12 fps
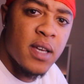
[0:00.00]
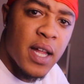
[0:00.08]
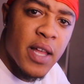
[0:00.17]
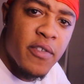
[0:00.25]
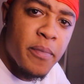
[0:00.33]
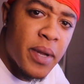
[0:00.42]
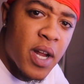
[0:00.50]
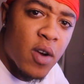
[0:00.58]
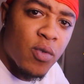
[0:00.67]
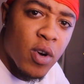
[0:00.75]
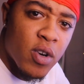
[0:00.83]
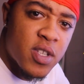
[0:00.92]
Y'all ever been
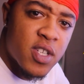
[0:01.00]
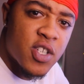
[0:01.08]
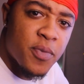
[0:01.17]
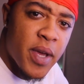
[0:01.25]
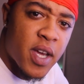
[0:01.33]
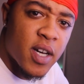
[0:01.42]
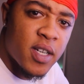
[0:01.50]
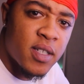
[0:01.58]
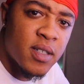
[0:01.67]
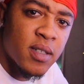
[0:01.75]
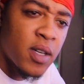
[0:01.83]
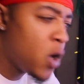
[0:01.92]
on roads in Jamaica?
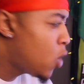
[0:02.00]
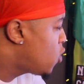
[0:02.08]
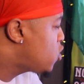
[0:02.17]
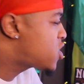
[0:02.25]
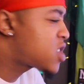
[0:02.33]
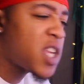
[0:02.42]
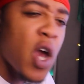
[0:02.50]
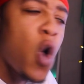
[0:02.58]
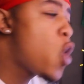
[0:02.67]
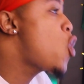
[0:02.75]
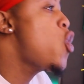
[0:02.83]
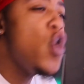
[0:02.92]
Who's
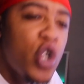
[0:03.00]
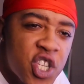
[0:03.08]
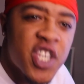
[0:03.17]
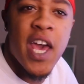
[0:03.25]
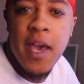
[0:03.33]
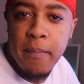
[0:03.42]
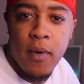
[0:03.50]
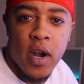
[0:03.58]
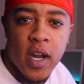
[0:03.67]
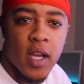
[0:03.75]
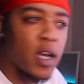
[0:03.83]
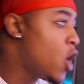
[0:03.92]

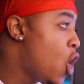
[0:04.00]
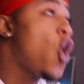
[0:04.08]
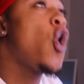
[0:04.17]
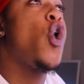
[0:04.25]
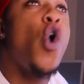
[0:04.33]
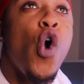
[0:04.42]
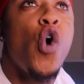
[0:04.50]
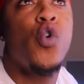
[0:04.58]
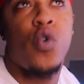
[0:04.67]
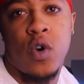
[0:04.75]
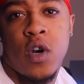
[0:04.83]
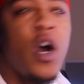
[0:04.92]
skateboarding?
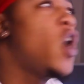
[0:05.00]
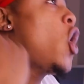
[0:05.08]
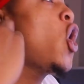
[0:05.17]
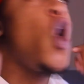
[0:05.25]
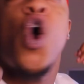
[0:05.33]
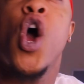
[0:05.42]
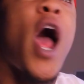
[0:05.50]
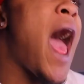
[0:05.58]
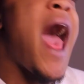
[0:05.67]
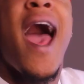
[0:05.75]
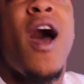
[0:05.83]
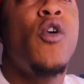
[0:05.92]
Who?
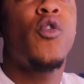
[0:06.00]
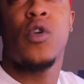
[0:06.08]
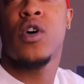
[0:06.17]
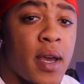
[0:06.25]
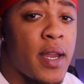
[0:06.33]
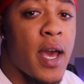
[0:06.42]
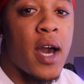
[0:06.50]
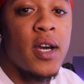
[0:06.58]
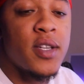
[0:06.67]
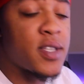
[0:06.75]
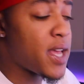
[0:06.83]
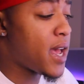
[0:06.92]
How? Now, I
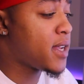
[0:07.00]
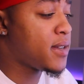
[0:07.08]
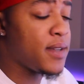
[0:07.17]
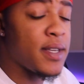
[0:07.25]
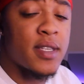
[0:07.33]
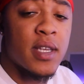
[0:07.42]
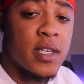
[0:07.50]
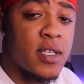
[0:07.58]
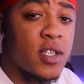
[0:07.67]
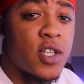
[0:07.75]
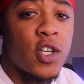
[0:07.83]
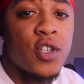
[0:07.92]
understand it's
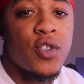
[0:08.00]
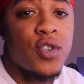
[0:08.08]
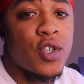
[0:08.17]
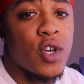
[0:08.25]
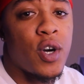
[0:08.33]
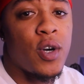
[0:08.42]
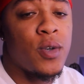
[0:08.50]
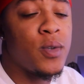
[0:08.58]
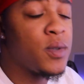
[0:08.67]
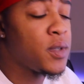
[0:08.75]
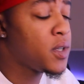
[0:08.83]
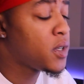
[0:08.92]
a children's show,
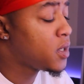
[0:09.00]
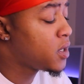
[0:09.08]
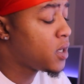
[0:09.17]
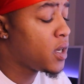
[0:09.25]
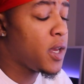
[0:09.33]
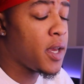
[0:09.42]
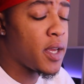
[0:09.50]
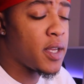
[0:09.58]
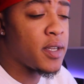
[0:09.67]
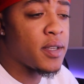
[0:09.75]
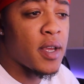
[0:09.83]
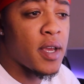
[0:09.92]

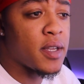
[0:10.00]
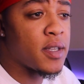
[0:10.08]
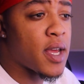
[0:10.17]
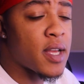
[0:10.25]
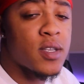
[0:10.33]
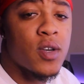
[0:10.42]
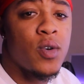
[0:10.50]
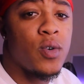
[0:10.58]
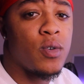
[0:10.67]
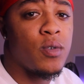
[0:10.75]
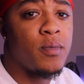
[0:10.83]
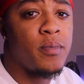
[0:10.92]
and that's
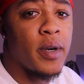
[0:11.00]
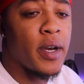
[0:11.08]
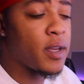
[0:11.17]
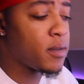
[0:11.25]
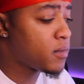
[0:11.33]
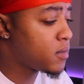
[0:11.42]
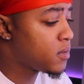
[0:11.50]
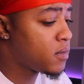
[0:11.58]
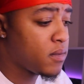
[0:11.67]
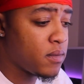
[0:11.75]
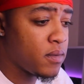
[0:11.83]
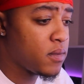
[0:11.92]
cool, but
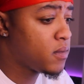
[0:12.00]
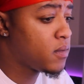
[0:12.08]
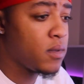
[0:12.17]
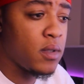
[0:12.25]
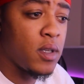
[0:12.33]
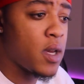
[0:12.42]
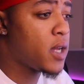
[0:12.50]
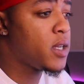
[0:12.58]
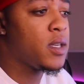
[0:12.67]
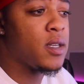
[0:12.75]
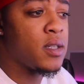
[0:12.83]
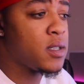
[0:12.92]
y'all
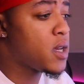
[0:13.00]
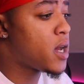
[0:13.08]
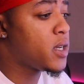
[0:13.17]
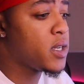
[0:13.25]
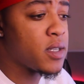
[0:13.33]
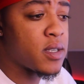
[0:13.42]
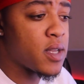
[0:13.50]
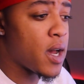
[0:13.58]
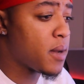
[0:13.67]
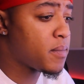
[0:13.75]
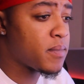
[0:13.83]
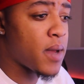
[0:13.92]
need to stop.